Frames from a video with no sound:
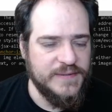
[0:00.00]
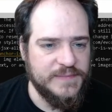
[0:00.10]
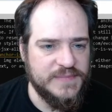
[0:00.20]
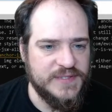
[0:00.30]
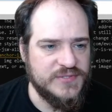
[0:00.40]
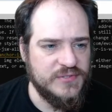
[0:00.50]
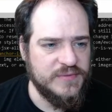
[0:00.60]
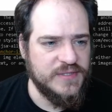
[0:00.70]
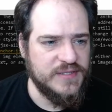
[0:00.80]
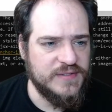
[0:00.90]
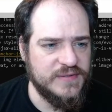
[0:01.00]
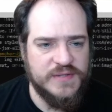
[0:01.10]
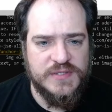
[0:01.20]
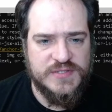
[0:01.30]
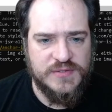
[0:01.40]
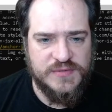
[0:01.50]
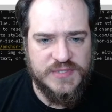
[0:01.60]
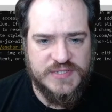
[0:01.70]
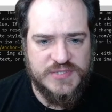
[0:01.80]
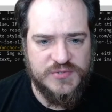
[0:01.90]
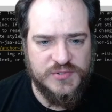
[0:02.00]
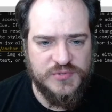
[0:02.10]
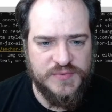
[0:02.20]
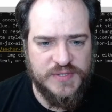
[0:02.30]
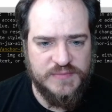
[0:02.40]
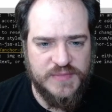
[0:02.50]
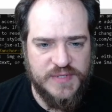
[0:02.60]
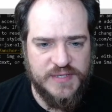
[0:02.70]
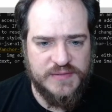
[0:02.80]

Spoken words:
Let's go back. So this is going to be my